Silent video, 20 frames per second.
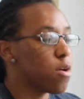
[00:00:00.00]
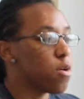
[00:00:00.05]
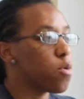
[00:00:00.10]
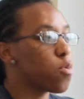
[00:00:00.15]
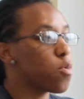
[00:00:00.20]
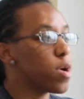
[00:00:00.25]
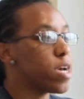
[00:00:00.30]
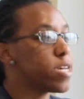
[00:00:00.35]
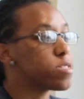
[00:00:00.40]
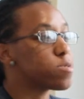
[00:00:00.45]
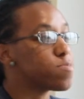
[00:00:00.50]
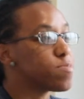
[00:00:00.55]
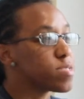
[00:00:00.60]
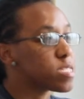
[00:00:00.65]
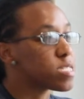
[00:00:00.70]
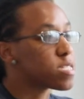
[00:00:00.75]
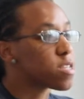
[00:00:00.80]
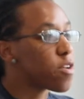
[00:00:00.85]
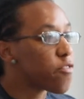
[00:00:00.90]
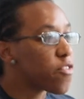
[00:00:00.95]
We
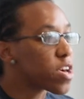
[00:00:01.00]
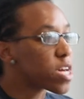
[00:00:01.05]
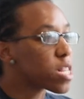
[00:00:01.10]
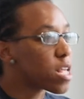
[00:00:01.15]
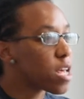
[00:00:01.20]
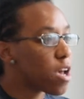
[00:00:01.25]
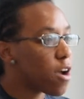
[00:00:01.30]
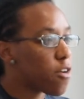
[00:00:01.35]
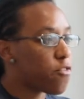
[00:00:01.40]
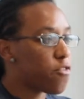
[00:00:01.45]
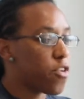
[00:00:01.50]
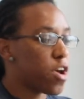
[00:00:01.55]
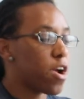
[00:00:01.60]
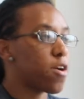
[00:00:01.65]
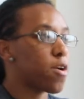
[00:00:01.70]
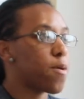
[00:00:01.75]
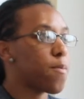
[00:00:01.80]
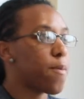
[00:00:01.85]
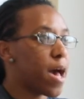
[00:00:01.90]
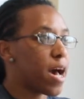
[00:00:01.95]
specifically are
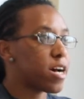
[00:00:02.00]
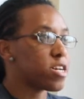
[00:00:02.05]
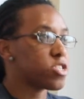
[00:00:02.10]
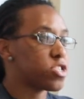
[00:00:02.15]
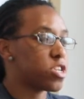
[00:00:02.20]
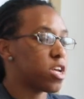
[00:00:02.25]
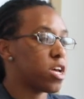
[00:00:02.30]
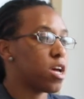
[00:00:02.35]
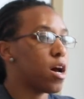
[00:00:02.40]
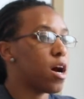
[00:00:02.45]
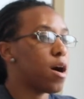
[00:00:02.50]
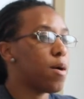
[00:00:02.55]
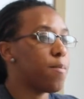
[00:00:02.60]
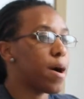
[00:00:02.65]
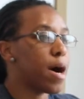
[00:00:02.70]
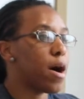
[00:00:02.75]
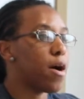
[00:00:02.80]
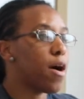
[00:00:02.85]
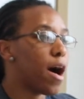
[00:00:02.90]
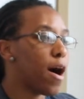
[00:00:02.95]
very passionate
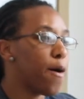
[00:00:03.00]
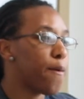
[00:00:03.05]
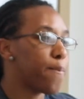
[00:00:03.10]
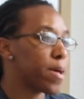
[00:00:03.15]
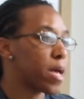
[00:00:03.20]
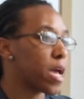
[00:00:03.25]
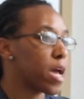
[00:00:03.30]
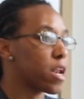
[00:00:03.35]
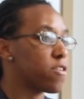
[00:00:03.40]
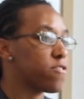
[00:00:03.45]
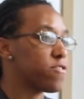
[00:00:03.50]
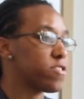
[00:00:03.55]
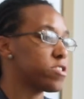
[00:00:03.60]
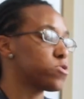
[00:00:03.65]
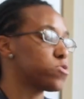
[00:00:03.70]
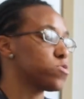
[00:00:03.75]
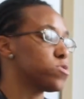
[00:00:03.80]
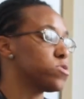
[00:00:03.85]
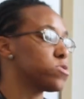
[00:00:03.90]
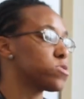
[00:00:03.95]
about helping
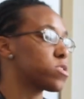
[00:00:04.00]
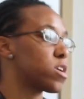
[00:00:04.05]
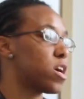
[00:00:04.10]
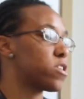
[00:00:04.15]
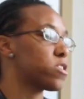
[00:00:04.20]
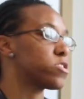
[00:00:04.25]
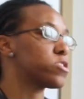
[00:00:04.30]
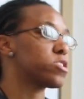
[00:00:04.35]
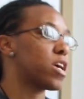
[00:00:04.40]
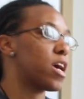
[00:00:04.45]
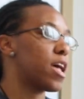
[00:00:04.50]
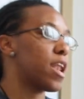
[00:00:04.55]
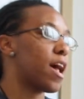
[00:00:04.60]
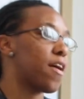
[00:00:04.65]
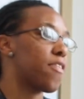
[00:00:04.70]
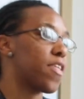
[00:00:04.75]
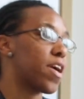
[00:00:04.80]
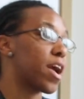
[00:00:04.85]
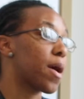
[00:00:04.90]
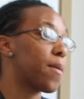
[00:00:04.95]
individuals understand
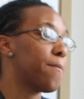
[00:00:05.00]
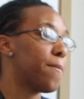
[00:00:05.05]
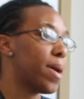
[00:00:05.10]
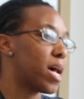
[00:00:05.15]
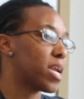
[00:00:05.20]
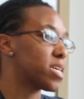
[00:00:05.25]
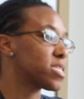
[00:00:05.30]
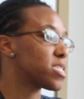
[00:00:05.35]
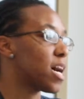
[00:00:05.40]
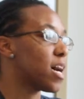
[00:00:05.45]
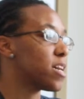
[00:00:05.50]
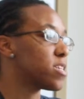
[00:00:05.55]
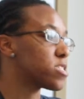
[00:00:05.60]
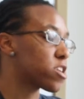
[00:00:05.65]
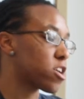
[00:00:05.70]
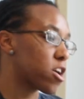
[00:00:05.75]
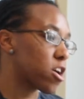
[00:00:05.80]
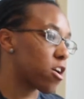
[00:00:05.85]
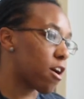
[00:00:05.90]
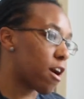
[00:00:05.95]
how they can monetize
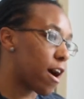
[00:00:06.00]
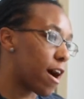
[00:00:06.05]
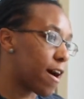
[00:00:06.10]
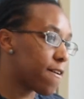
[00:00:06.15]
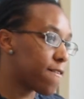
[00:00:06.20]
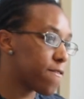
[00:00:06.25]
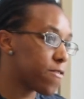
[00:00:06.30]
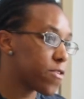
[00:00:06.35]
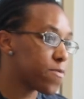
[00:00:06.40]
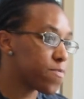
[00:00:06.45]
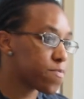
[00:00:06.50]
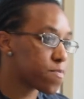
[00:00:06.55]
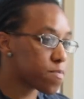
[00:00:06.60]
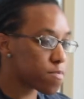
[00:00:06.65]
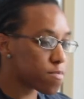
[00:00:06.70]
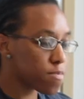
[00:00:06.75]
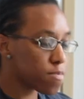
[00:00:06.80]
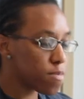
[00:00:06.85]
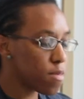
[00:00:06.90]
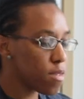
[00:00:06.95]
their craft
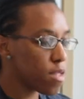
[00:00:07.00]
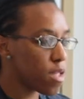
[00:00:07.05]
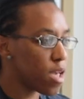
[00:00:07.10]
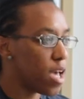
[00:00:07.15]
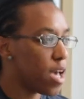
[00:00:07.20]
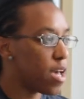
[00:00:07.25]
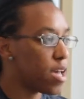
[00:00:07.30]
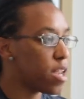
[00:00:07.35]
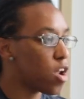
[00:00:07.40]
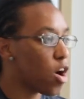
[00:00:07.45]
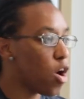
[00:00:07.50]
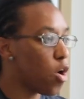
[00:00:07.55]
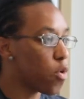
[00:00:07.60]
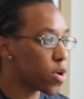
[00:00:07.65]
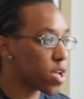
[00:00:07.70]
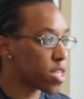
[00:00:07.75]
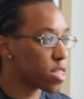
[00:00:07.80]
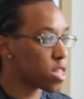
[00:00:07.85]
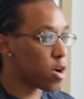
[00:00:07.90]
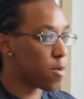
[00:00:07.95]
and
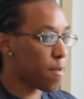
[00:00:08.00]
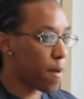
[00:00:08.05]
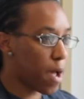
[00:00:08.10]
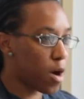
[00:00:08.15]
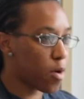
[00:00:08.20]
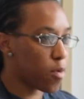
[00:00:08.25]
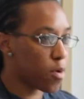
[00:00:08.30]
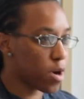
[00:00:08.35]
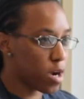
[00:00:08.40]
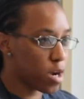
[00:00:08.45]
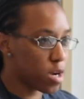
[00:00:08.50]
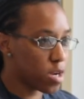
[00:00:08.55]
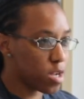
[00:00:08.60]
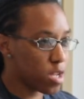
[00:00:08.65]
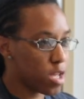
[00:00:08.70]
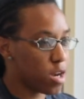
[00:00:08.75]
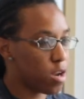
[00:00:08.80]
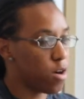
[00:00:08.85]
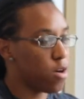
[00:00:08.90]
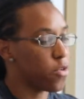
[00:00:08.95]
owning their power
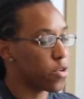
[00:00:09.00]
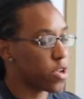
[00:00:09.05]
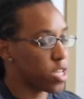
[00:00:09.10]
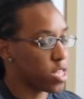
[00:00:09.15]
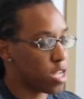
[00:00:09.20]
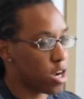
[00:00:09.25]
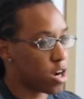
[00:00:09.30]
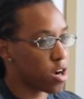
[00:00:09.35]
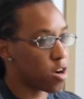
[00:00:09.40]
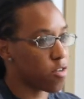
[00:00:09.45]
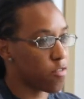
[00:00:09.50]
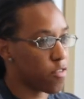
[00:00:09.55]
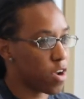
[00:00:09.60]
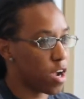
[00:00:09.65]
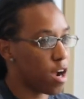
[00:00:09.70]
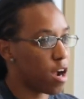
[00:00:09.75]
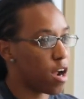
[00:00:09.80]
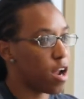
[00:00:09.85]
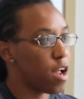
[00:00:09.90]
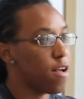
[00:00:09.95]
and owning their
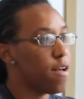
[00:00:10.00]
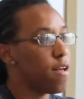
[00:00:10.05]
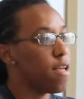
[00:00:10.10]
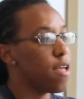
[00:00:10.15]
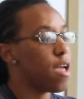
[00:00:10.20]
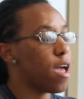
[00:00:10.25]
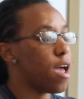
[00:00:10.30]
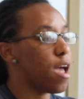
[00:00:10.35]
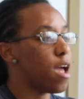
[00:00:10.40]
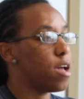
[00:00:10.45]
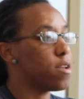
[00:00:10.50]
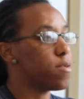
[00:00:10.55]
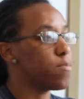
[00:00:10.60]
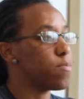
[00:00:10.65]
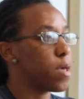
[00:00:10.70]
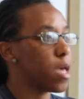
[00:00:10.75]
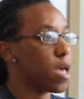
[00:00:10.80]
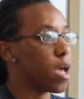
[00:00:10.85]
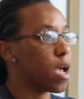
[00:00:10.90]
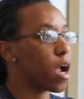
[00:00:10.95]
career and
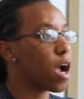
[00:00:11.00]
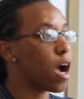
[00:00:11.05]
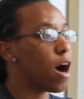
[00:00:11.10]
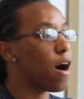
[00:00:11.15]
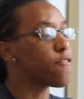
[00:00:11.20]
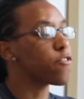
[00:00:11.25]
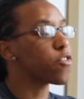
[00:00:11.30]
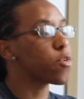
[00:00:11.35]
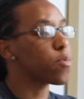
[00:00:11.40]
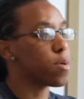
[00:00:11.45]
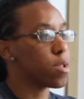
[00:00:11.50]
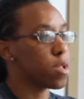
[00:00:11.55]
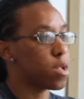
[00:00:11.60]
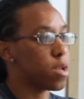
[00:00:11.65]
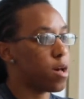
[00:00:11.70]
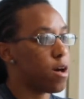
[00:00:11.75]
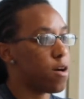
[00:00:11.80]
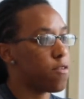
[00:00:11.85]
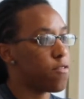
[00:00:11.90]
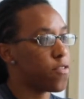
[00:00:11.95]
being comfortable
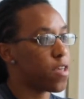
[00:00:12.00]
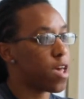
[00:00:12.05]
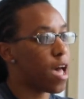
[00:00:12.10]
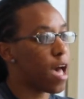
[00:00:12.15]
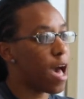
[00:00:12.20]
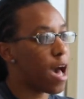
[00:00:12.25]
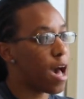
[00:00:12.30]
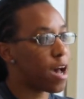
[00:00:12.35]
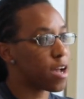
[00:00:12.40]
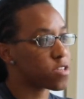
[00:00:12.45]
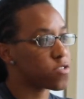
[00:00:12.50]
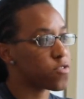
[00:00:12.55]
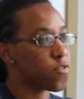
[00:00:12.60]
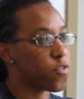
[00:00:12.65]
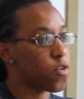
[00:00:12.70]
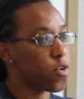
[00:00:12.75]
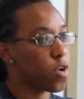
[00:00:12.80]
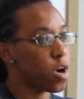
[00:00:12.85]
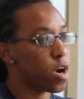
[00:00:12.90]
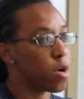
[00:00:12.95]
enough to ask
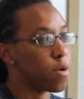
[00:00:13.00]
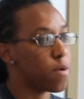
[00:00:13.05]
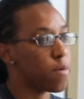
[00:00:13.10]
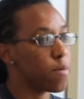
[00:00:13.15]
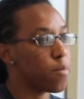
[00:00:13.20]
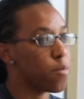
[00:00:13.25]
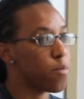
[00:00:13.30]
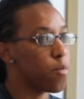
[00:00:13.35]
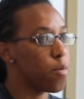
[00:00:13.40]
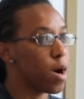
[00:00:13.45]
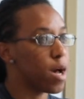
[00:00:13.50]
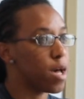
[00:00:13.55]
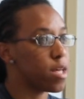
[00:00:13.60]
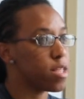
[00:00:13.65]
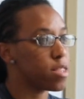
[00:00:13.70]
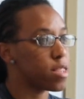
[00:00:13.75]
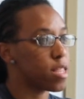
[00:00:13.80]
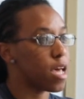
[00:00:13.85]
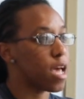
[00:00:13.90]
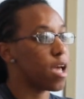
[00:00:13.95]
for what
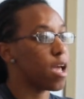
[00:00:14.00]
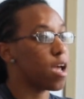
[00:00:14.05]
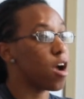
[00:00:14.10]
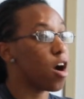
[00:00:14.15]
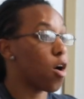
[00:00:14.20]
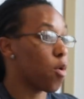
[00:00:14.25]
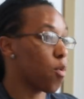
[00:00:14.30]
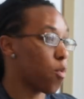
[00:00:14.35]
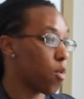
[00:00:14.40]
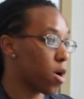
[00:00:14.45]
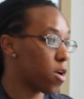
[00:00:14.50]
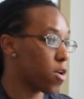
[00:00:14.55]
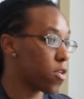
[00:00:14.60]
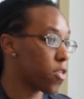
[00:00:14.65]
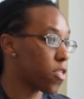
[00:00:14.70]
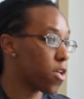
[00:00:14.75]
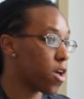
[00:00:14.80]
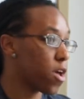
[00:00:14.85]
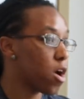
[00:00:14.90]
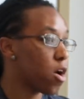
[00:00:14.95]
they are worth,
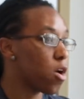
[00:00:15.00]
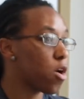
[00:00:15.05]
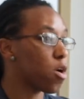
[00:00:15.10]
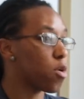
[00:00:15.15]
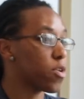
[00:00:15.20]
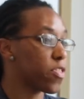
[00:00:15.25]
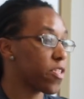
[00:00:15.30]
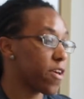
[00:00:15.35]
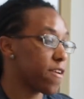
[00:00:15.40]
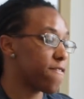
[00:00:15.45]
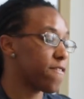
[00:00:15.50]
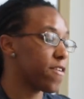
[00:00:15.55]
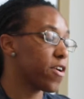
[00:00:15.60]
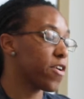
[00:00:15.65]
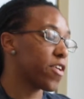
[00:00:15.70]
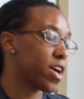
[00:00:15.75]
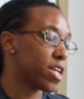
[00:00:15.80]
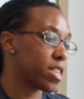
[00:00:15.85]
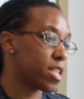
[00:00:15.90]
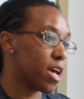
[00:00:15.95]
or what they feel
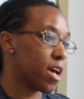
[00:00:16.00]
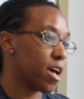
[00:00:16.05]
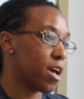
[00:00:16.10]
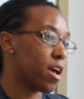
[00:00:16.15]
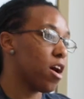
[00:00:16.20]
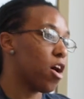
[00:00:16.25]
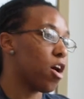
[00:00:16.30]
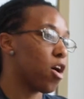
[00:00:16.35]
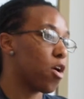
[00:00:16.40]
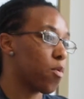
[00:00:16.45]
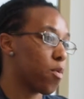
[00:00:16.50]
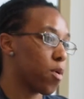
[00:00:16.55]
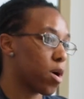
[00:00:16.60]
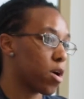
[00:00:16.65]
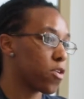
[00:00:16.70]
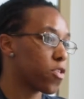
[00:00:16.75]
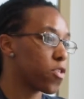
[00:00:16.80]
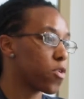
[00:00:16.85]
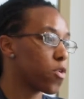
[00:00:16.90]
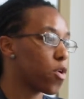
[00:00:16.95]
that they are
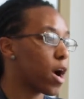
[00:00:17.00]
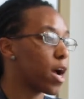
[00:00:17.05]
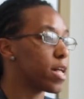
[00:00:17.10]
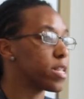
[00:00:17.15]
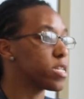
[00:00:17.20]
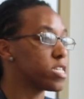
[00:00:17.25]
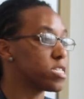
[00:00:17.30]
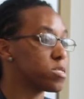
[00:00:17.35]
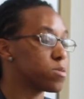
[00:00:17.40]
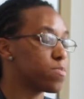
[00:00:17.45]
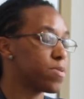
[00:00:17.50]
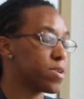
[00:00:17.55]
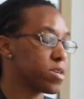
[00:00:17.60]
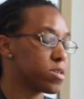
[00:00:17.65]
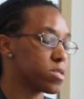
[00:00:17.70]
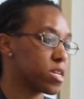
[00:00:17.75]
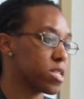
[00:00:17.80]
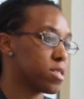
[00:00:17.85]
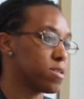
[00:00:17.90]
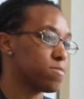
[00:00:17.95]
worth, or at least
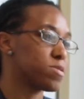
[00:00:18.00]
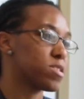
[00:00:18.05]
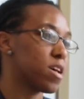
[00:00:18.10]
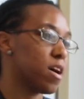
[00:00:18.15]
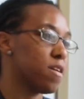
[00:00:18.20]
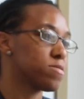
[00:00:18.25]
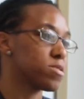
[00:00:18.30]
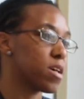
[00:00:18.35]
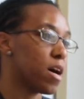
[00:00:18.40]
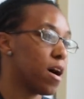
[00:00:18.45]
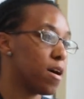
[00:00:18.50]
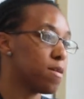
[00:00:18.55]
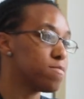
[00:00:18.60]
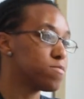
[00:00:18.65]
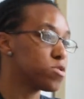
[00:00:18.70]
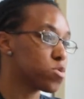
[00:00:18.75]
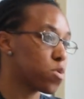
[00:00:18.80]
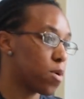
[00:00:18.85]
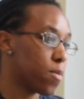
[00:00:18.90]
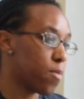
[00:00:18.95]
building themselves up
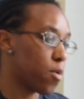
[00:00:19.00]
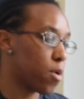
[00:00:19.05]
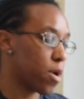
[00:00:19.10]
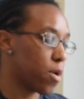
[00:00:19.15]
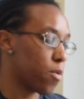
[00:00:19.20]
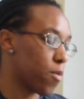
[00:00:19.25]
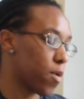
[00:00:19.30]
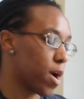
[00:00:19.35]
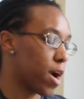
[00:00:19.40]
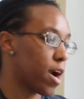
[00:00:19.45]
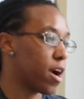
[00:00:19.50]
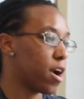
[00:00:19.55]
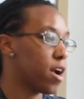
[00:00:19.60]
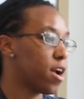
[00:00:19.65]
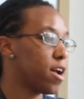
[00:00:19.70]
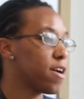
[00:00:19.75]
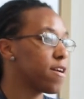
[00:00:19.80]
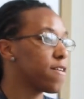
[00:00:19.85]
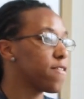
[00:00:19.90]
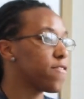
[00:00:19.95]
to a point where
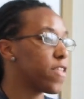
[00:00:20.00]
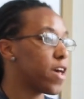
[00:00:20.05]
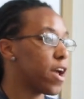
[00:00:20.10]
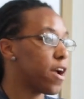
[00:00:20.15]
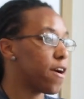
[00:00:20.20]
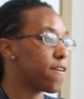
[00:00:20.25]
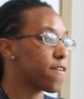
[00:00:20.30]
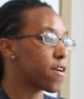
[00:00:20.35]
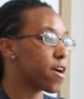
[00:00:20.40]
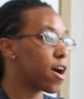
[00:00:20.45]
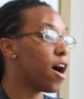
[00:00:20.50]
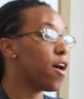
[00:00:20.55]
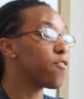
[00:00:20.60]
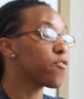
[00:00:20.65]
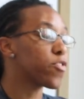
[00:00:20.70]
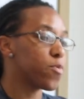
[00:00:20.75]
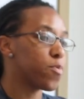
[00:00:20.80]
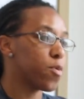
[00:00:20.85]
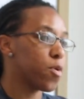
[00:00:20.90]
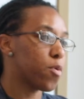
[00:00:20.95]
they are
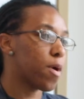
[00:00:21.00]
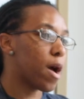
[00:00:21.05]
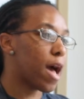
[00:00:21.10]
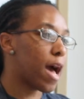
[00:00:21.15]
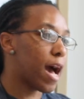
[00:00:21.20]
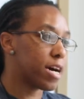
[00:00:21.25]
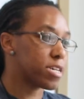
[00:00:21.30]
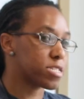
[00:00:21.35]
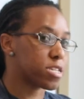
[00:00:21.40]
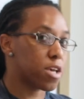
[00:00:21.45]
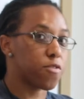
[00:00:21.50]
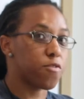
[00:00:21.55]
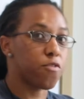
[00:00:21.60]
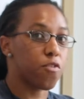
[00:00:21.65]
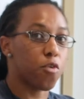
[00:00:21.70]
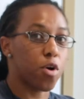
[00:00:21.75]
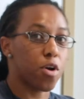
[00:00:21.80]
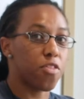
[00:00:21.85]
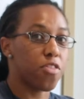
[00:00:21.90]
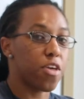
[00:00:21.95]
comfortable with asking
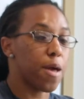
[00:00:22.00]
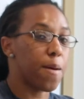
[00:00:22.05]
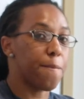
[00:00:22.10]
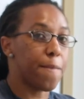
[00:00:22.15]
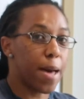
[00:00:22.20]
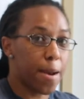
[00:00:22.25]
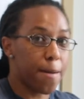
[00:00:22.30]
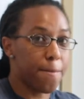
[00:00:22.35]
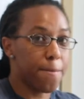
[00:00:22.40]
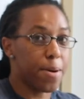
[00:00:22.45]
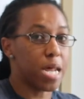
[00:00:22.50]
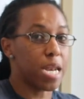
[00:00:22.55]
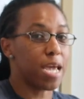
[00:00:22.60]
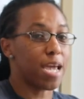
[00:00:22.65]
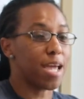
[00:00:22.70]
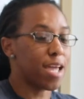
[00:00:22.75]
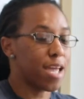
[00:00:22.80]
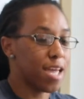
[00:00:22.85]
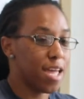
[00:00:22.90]
for the amount of money